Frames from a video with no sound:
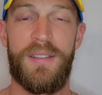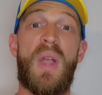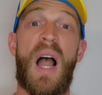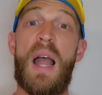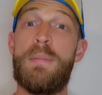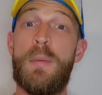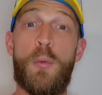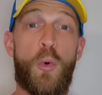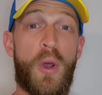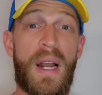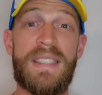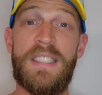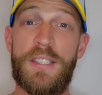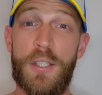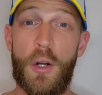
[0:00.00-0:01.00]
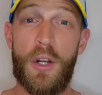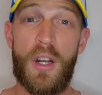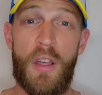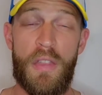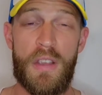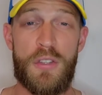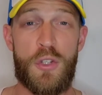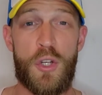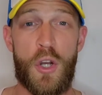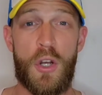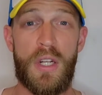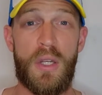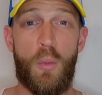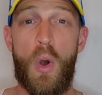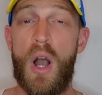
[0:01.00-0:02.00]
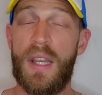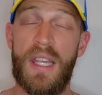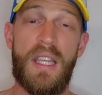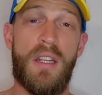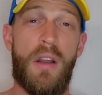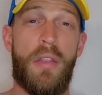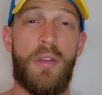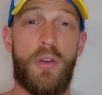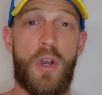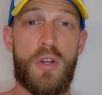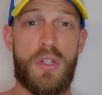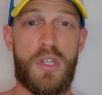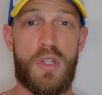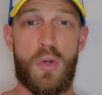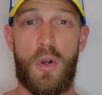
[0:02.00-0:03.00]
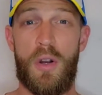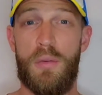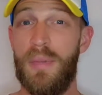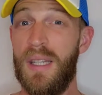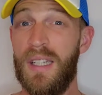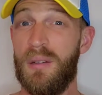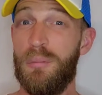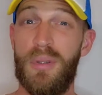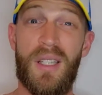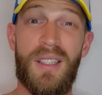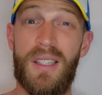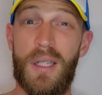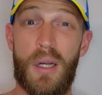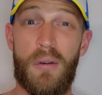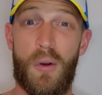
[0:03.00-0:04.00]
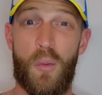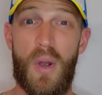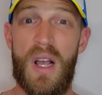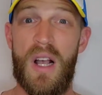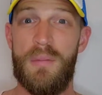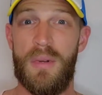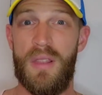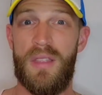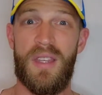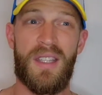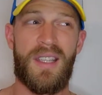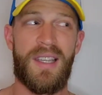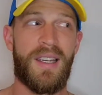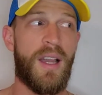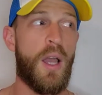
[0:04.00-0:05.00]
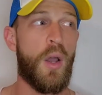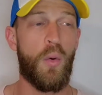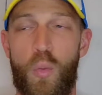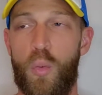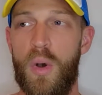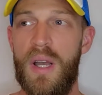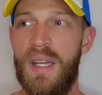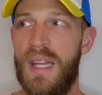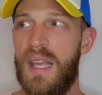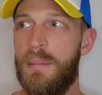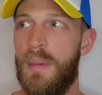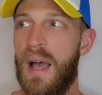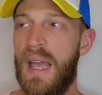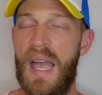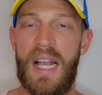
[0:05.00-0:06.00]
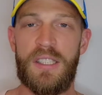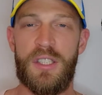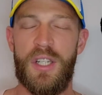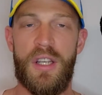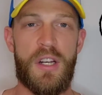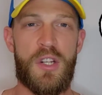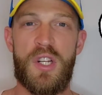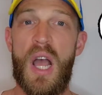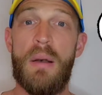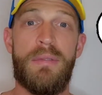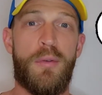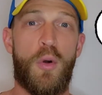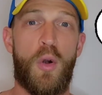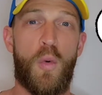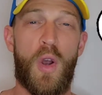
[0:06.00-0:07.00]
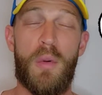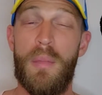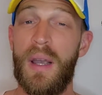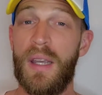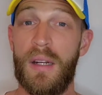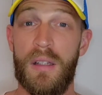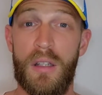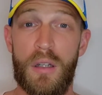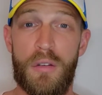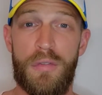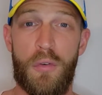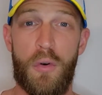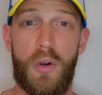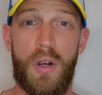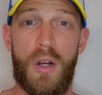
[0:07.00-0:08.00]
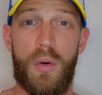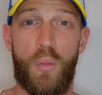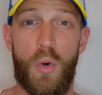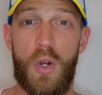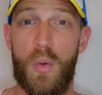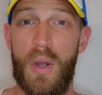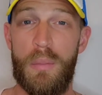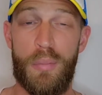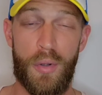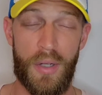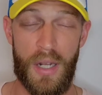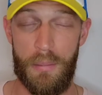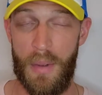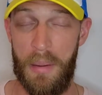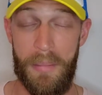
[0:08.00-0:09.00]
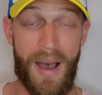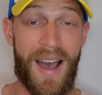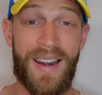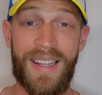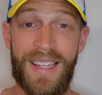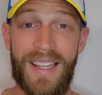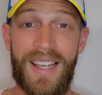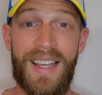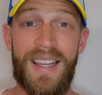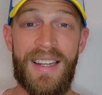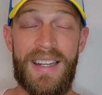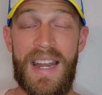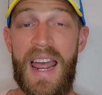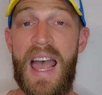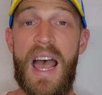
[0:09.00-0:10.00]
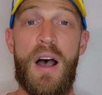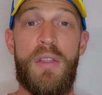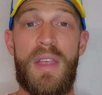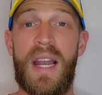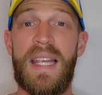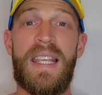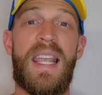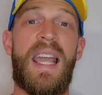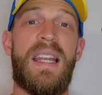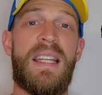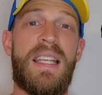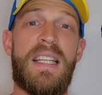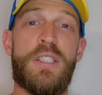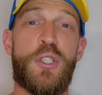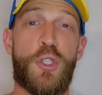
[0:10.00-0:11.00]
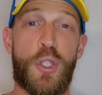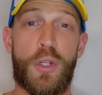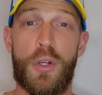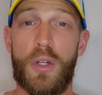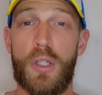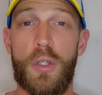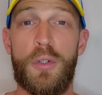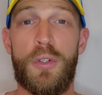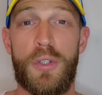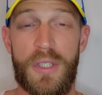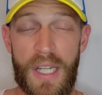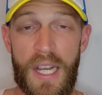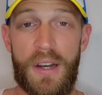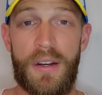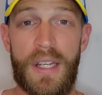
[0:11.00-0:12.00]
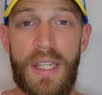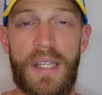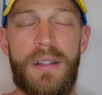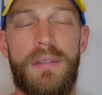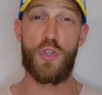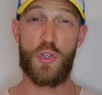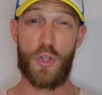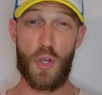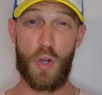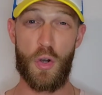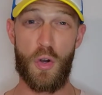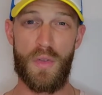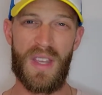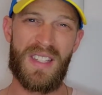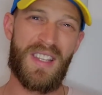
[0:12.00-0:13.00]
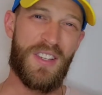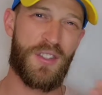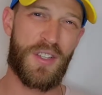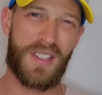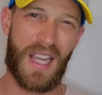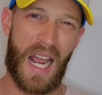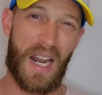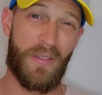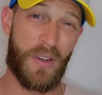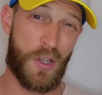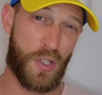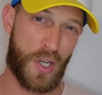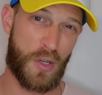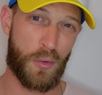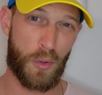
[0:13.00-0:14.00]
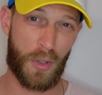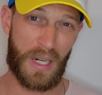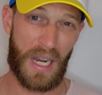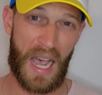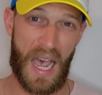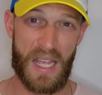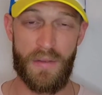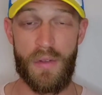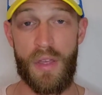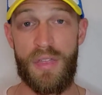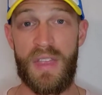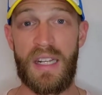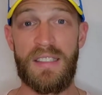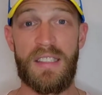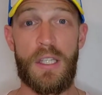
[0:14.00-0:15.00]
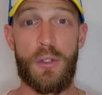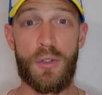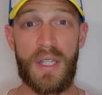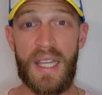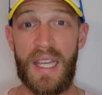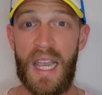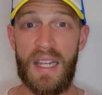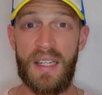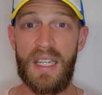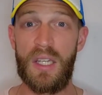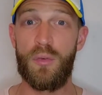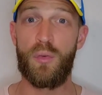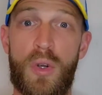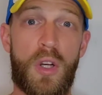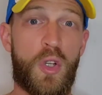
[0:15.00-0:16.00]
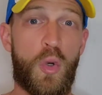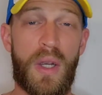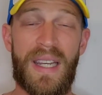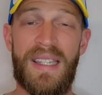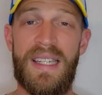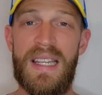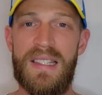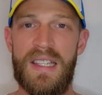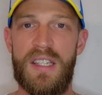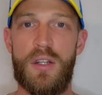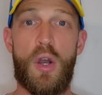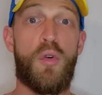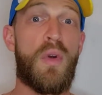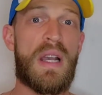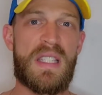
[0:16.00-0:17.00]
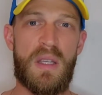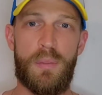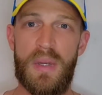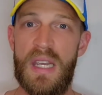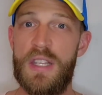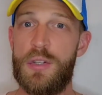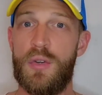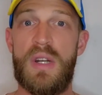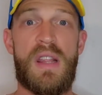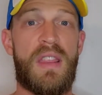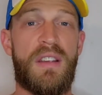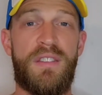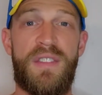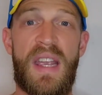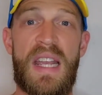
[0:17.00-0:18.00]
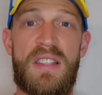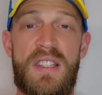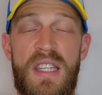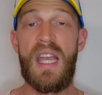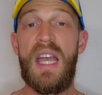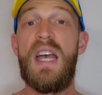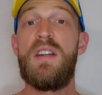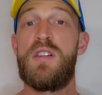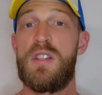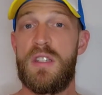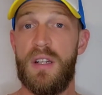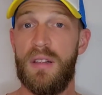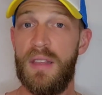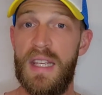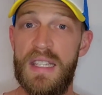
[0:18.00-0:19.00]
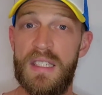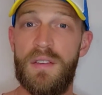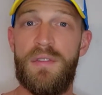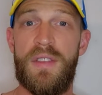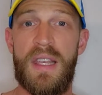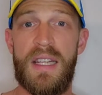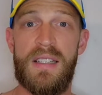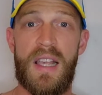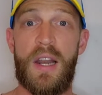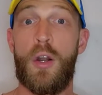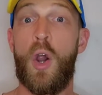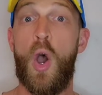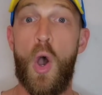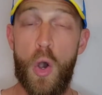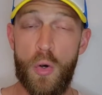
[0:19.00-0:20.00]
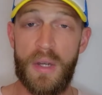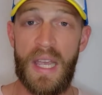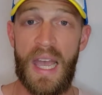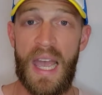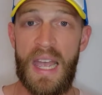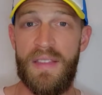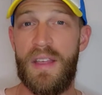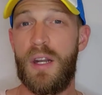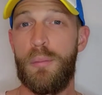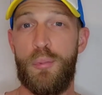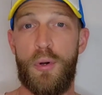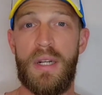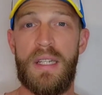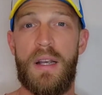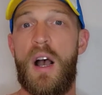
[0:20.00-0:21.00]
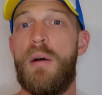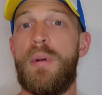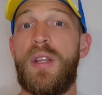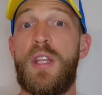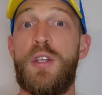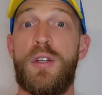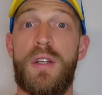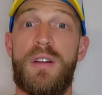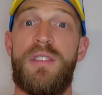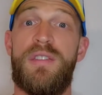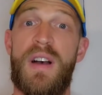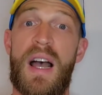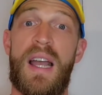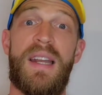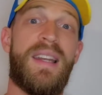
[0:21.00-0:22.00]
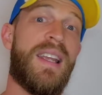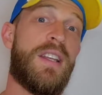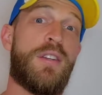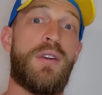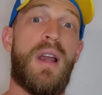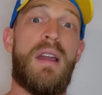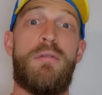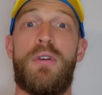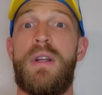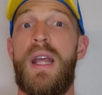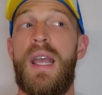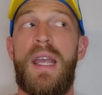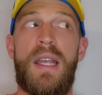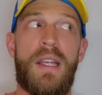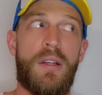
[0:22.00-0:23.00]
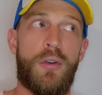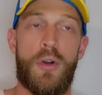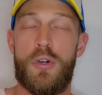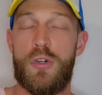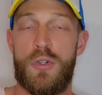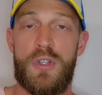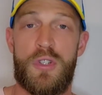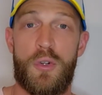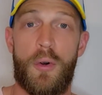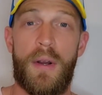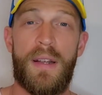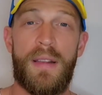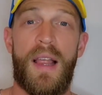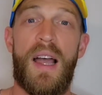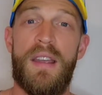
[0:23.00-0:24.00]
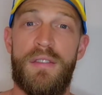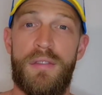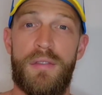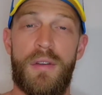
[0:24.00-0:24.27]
I remember when I started on this journey, walking into the grocery store and being completely overwhelmed and thinking, what am I actually gonna shop for? What am I gonna look for? What do I put in my body now that I can't eat sugar, gluten, or dairy? So this is just kind of a general guide of the things that you can eat, real quick and easy, no recipes or anything fancy, just a list of things that are okay, that are pretty common that you're gonna find in your everyday grocery store in life.